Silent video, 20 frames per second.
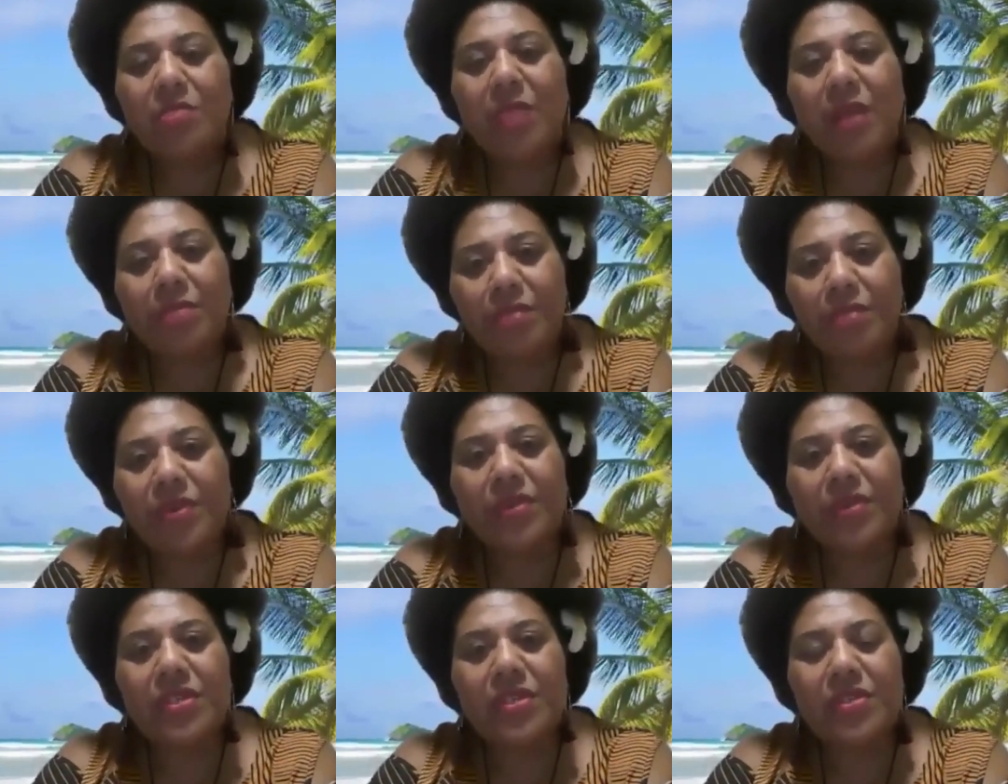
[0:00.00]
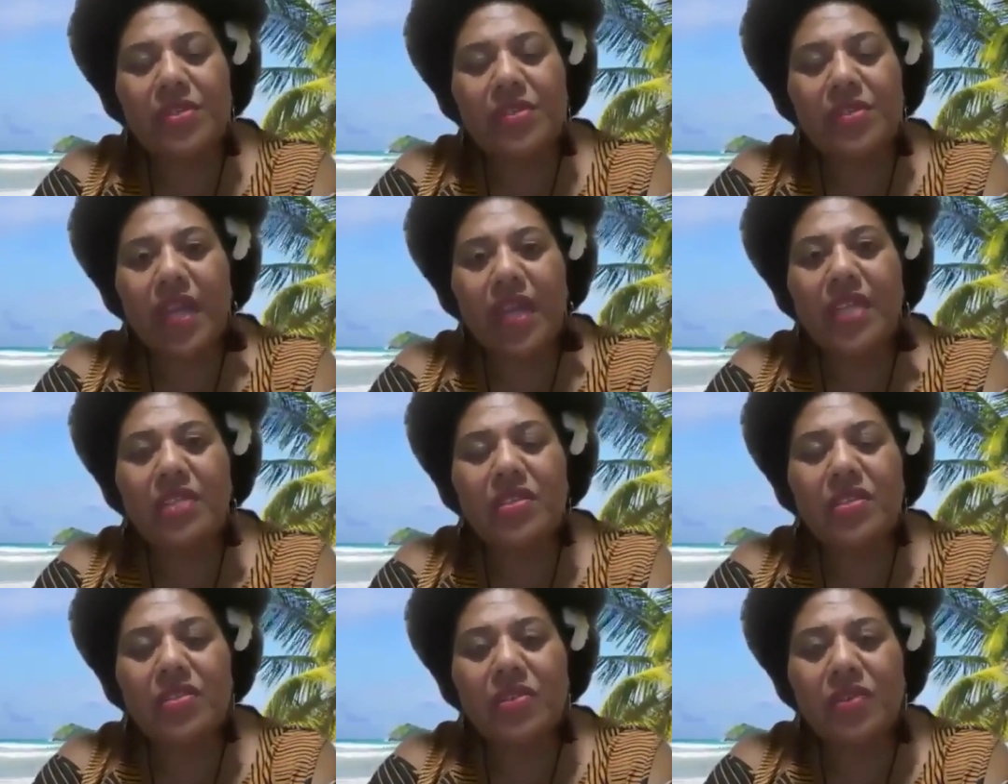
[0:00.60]
by books, right?
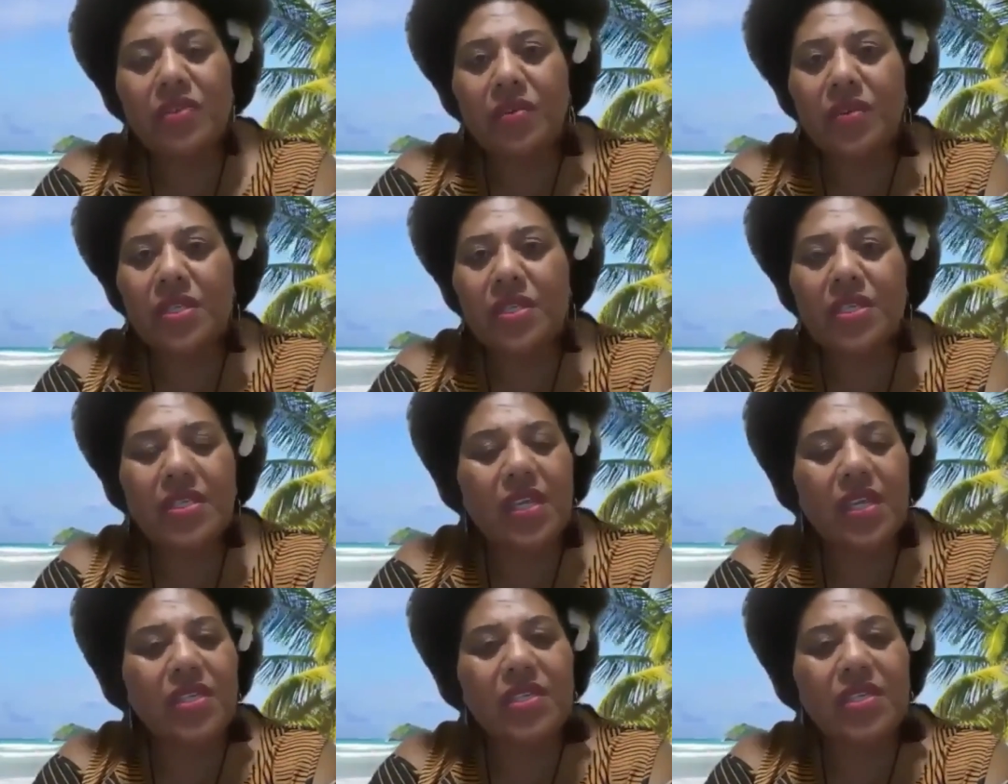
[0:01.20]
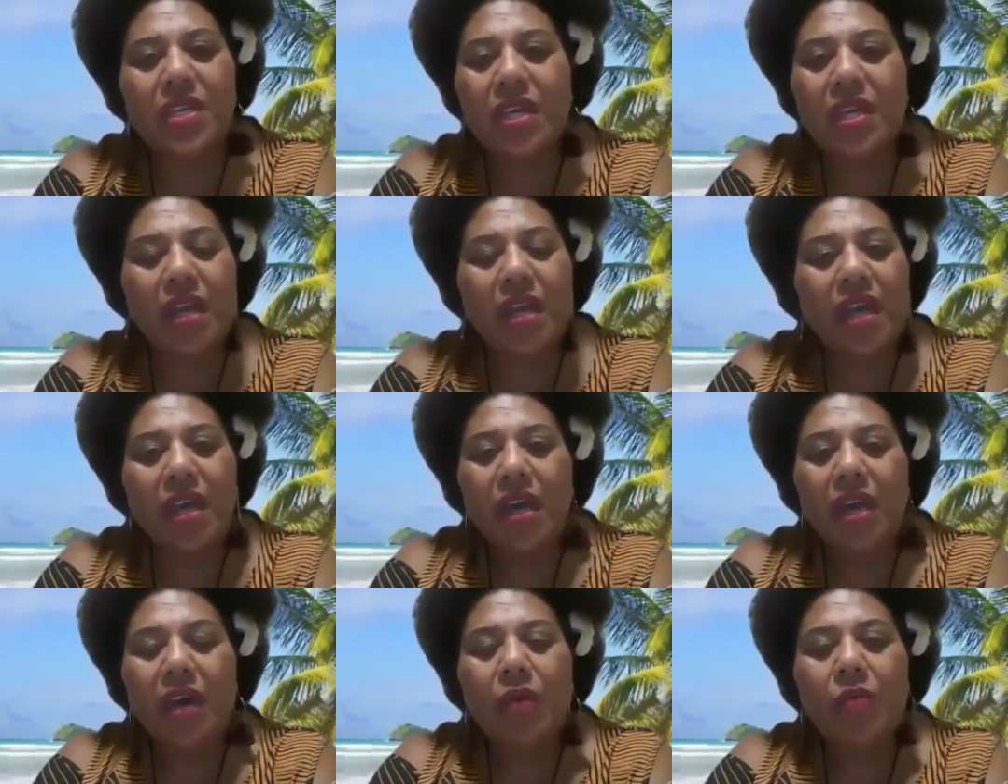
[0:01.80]
So it's such a
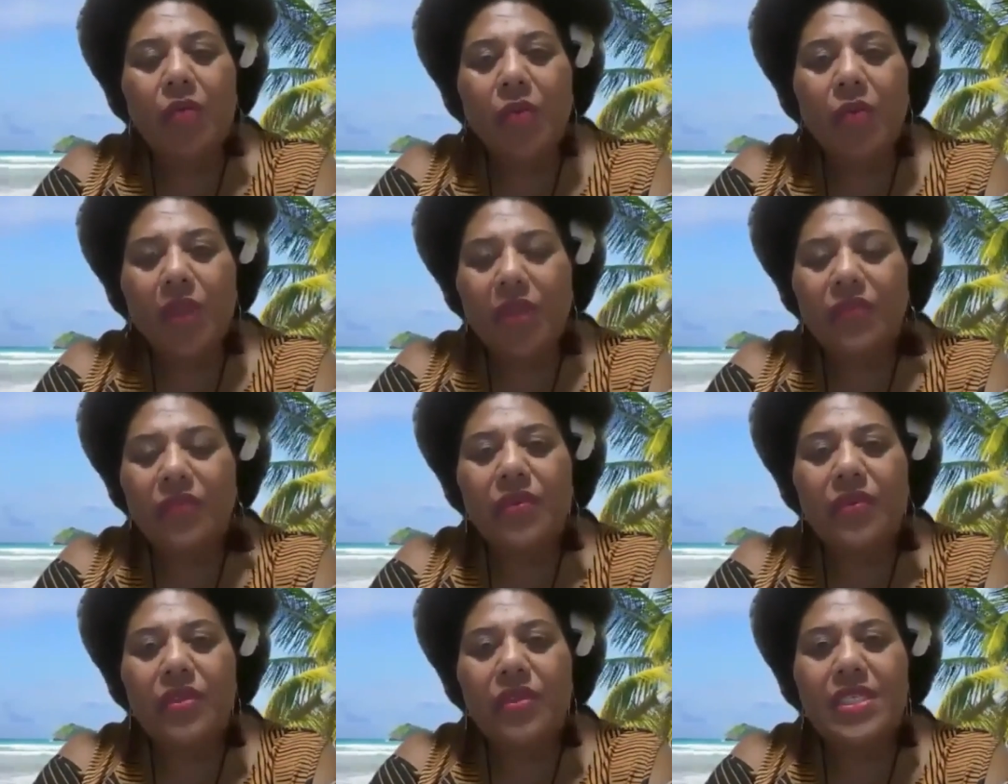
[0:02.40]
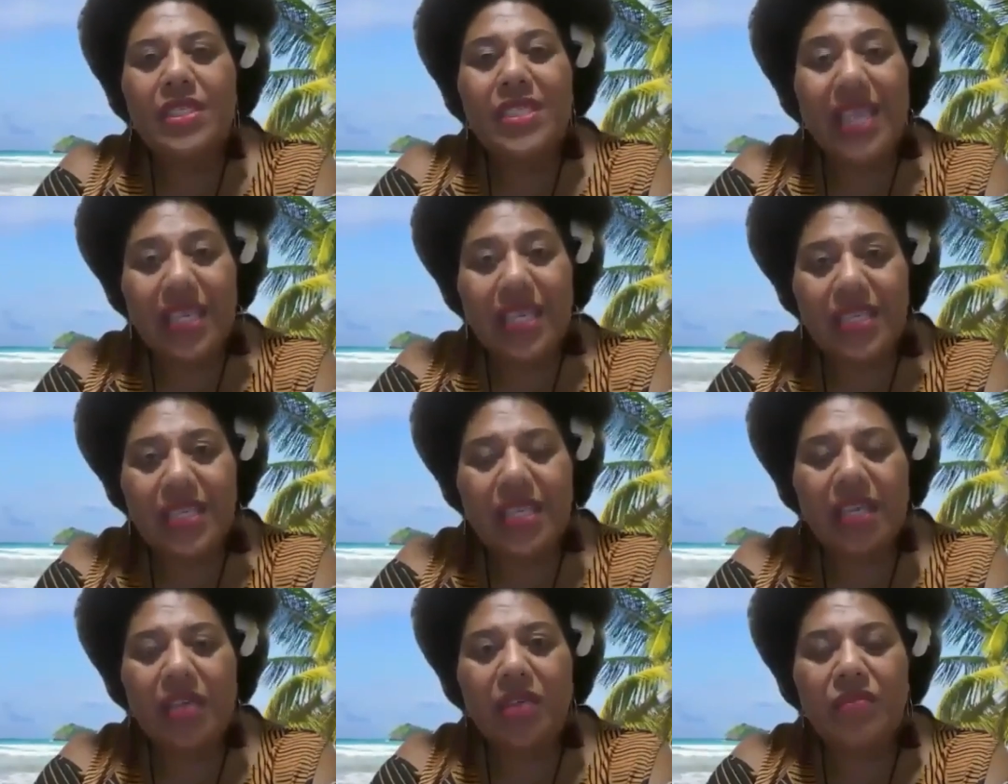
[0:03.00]
wonderful
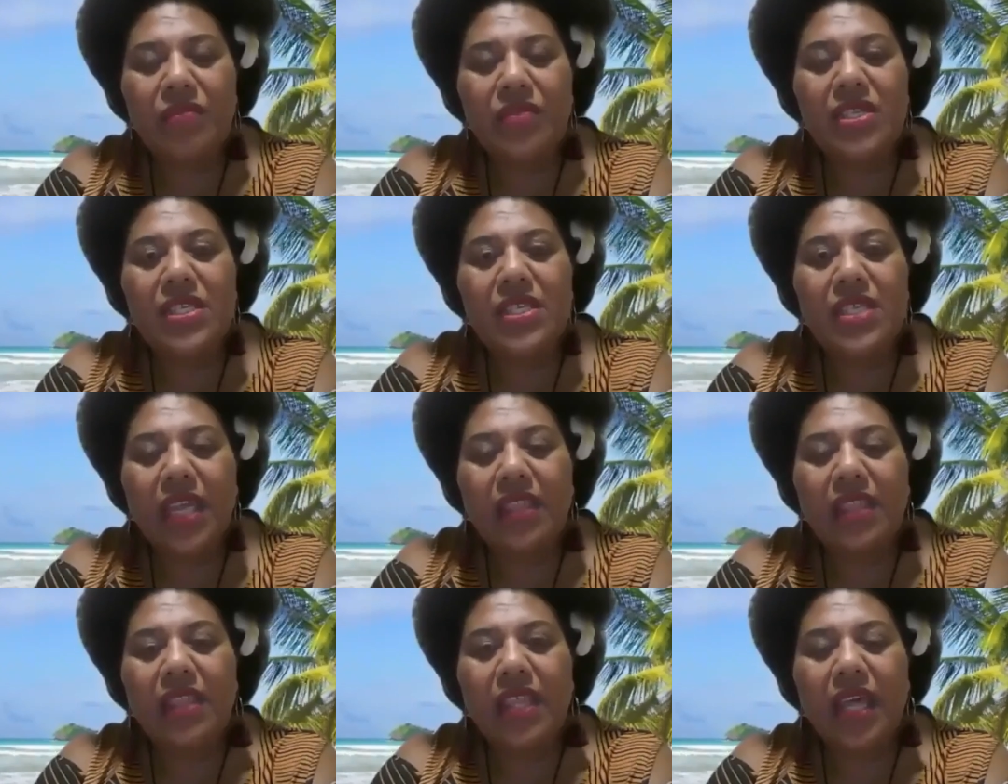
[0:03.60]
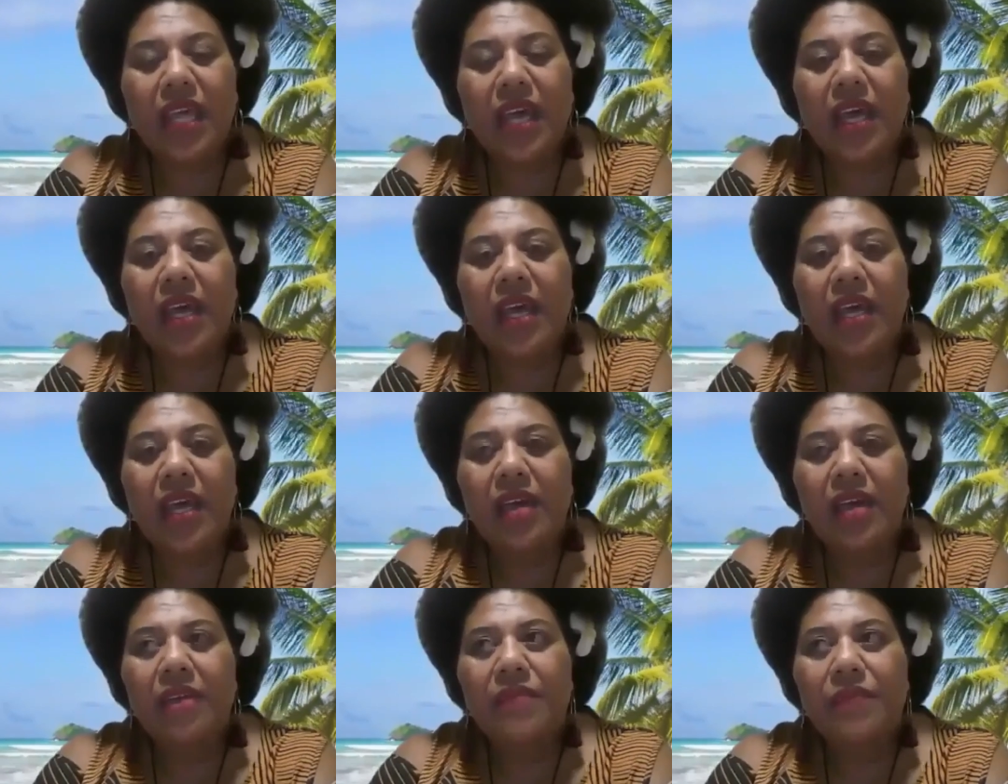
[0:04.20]
setting you've just set there
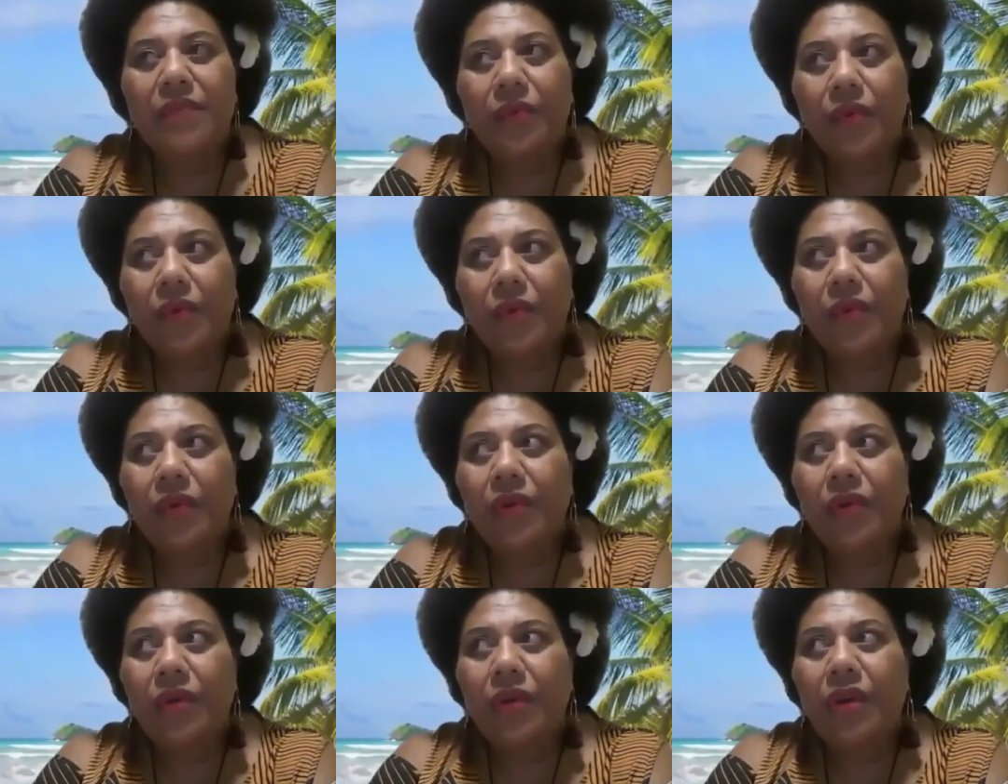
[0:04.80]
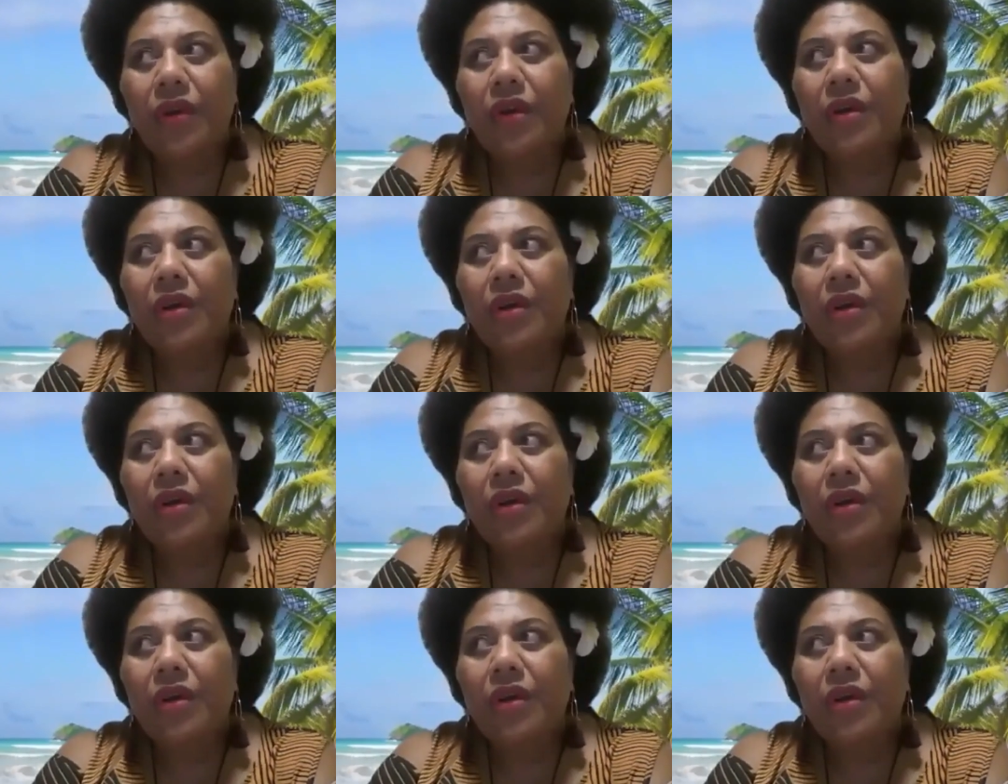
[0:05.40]
for